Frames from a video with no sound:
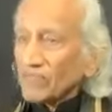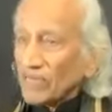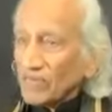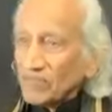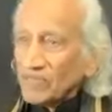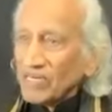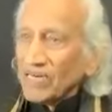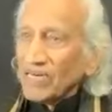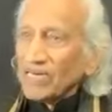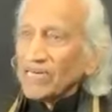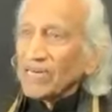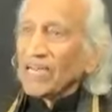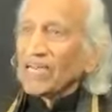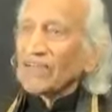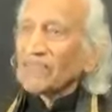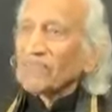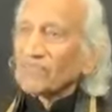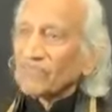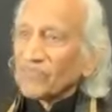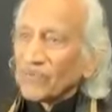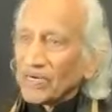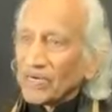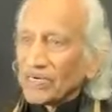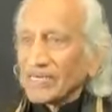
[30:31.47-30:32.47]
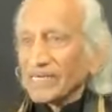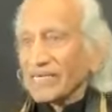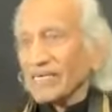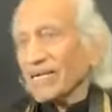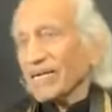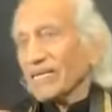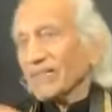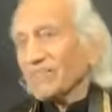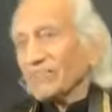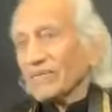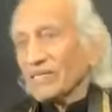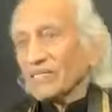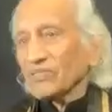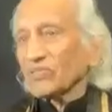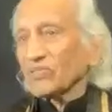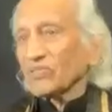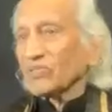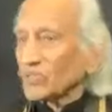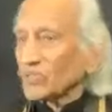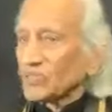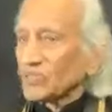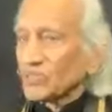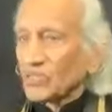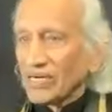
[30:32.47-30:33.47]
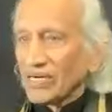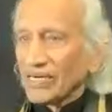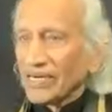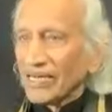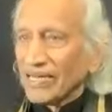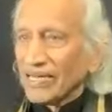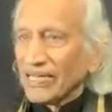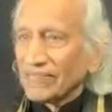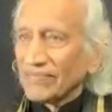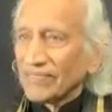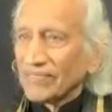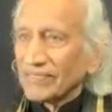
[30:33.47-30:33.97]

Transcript: family life, work life, and social life.